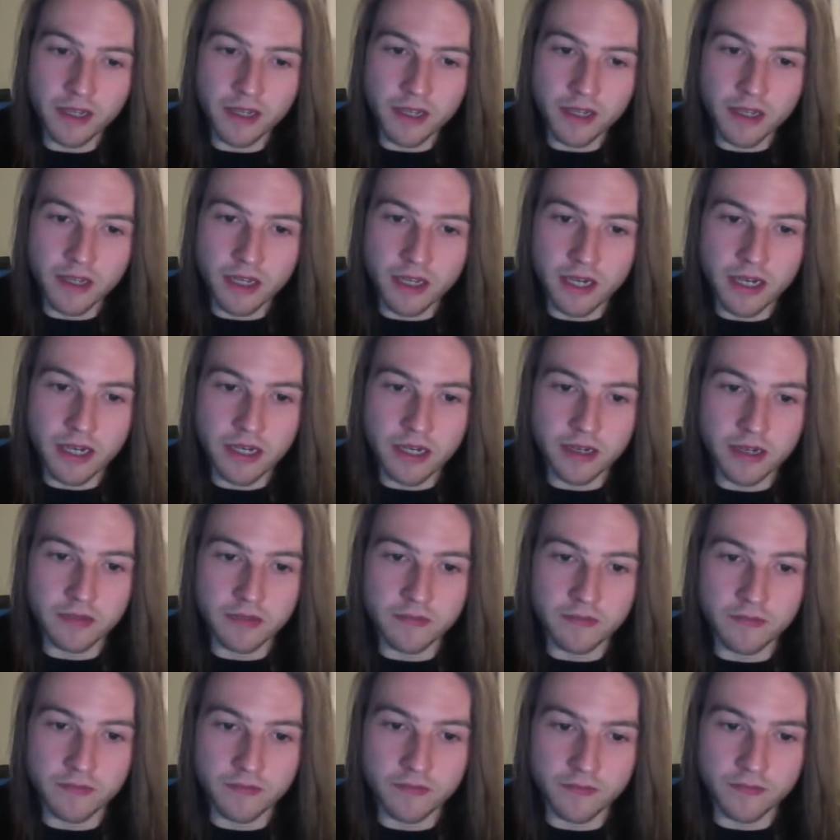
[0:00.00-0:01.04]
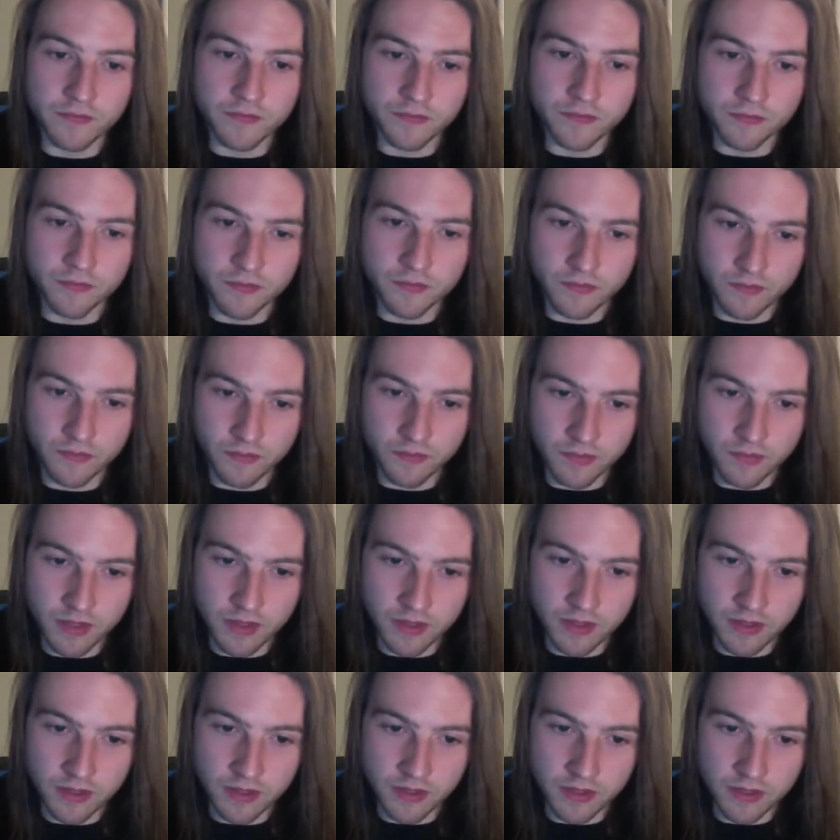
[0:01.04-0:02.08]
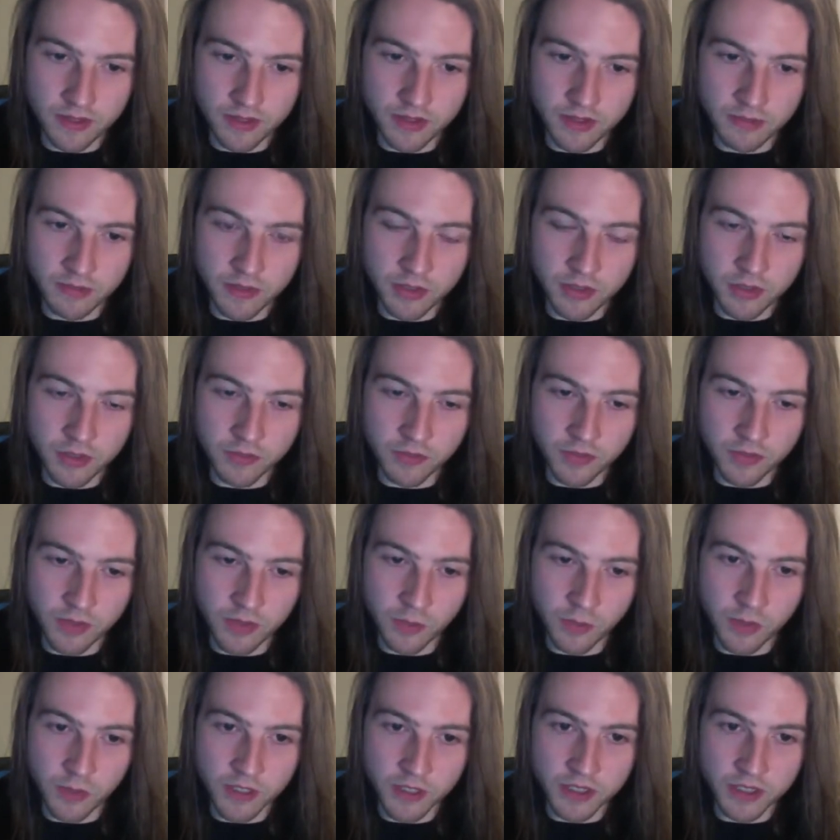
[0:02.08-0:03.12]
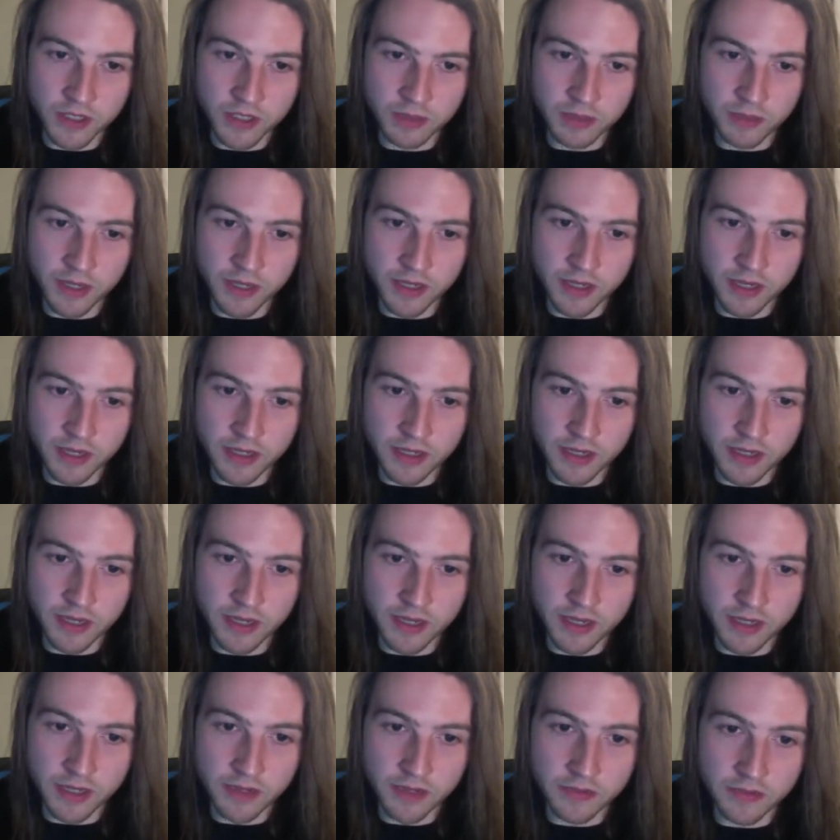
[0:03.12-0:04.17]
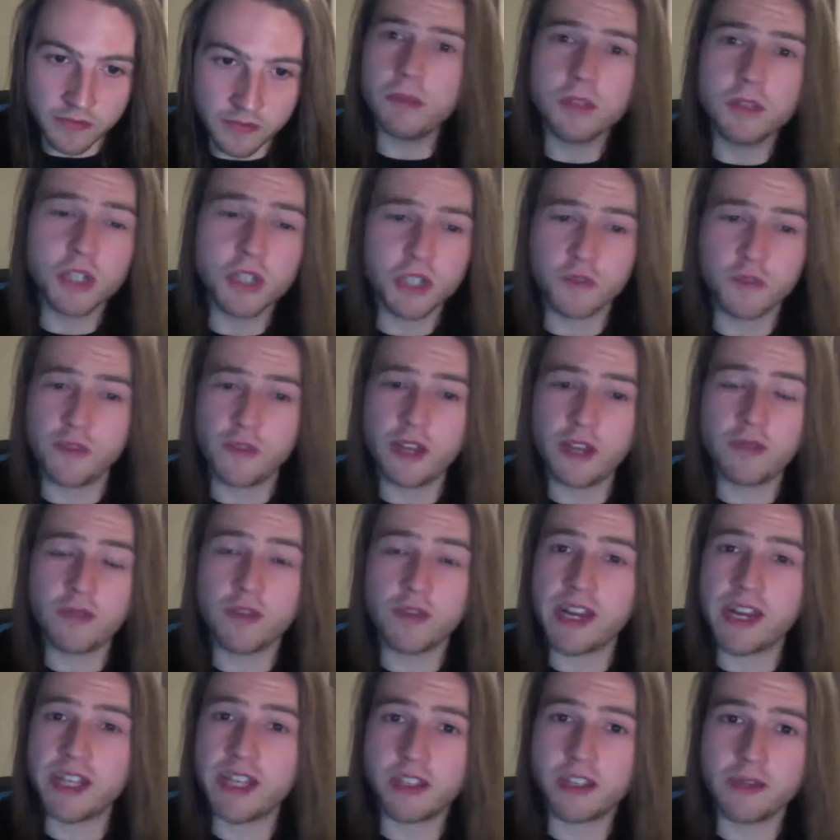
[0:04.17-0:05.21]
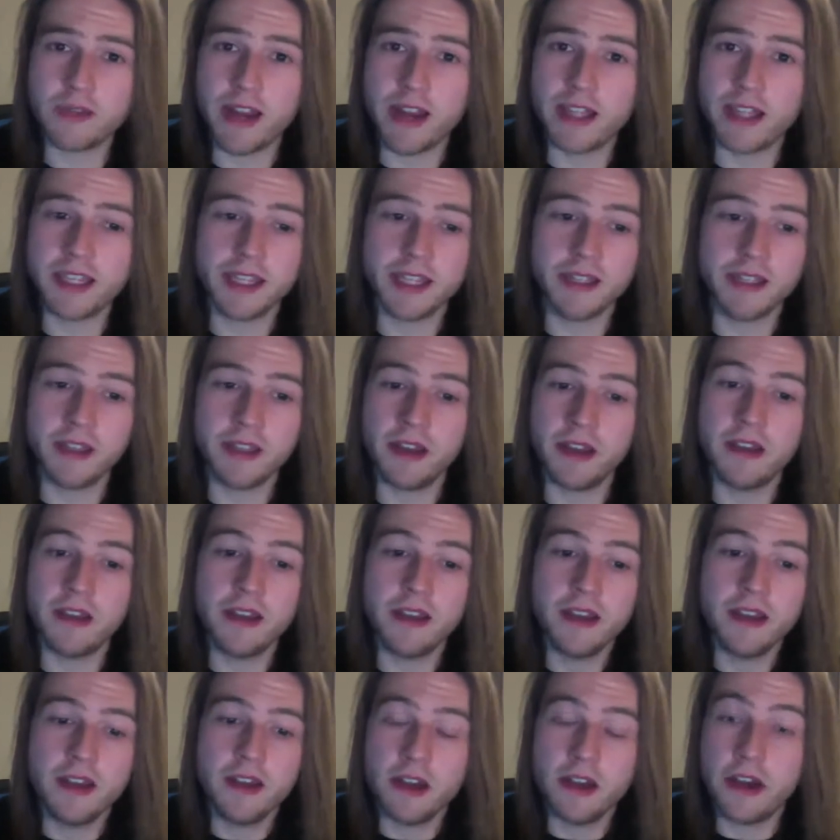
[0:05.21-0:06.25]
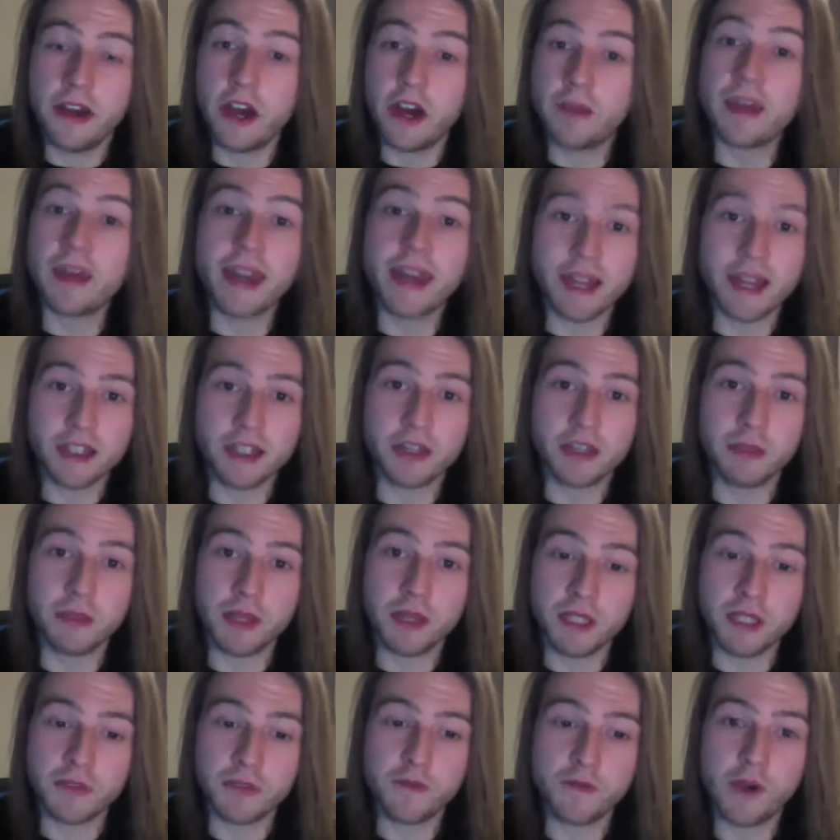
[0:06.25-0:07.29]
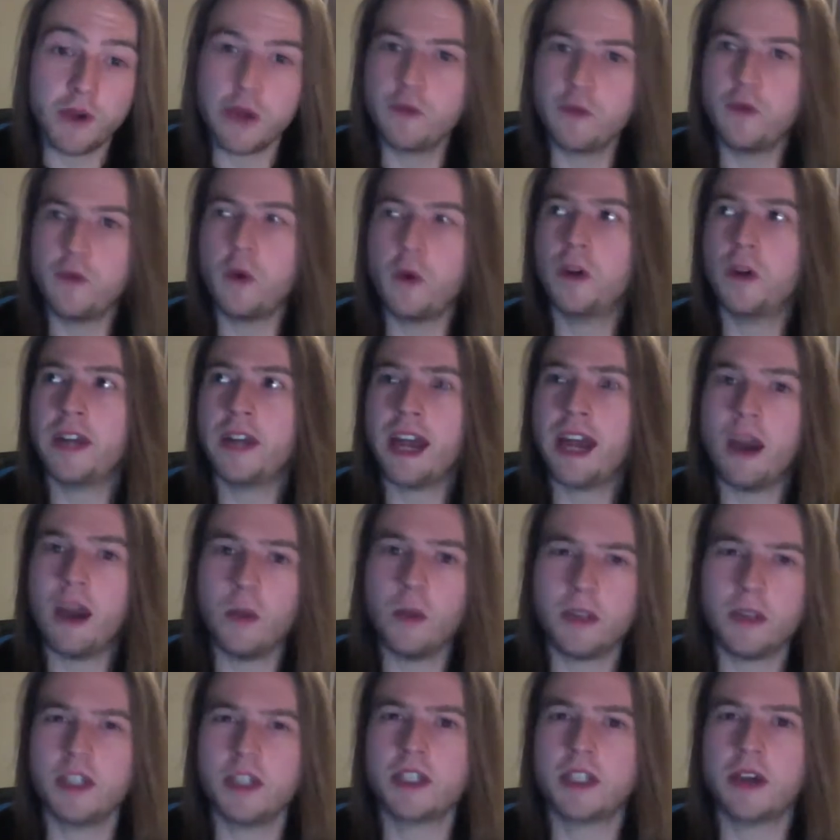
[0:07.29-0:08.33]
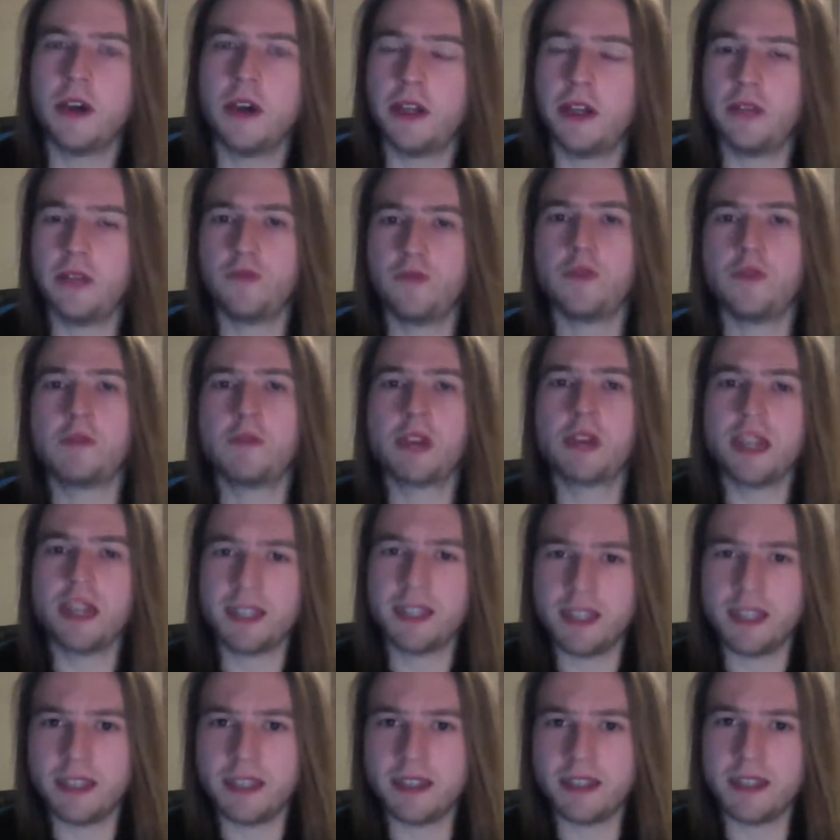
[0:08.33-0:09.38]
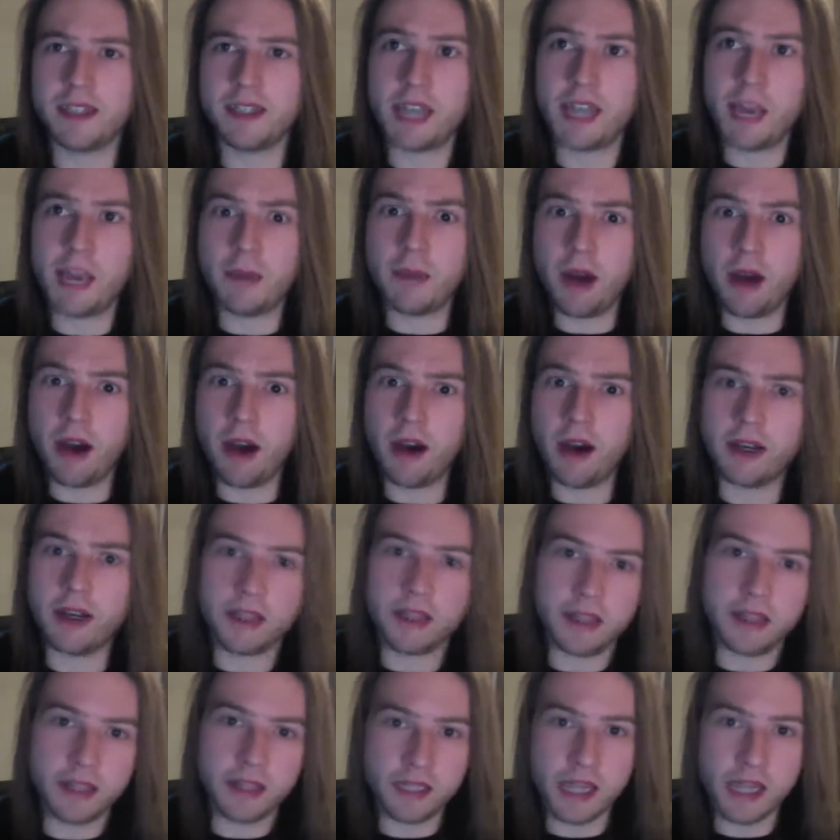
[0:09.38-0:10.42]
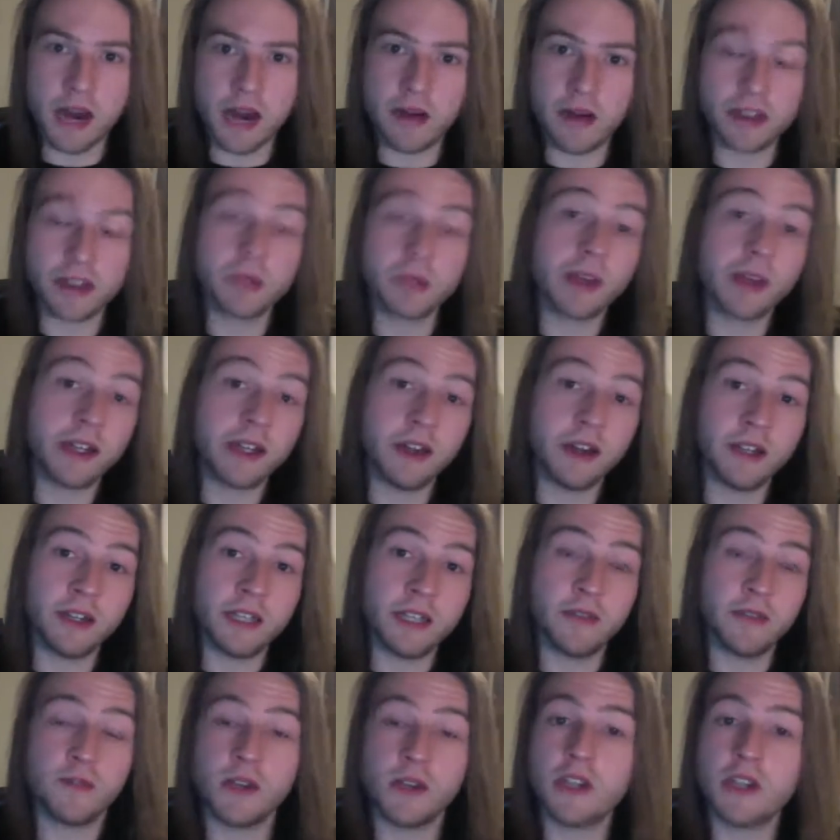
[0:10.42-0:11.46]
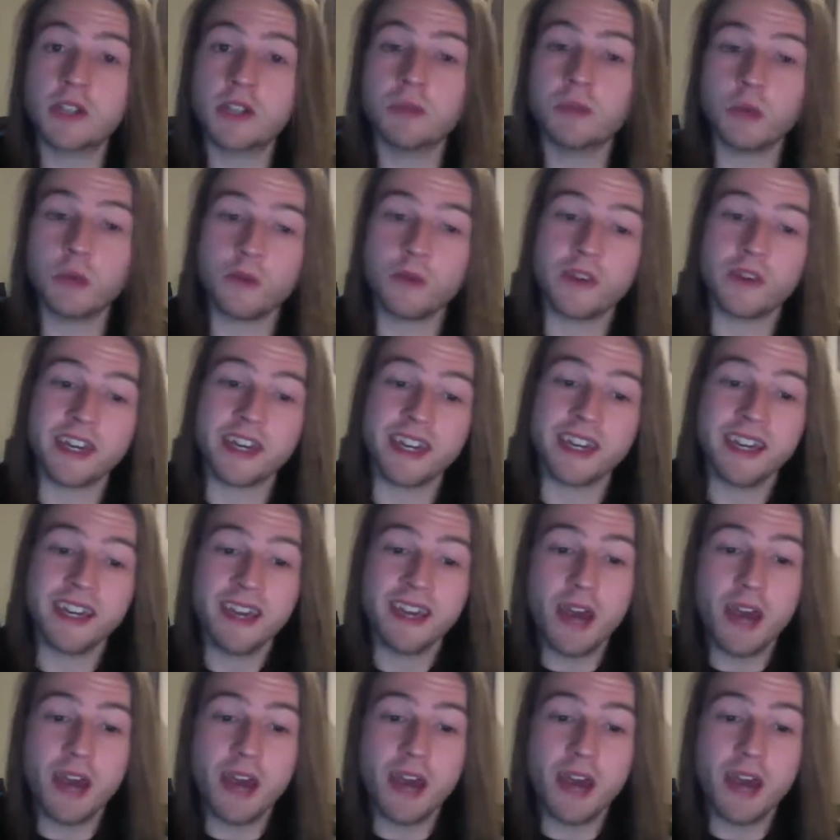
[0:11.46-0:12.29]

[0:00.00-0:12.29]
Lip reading: Let me just rewatch this bit again here now. Just Finn reiterating that he has something to fight for now, which is kind of repeating the same arc that his character went on in the first movie.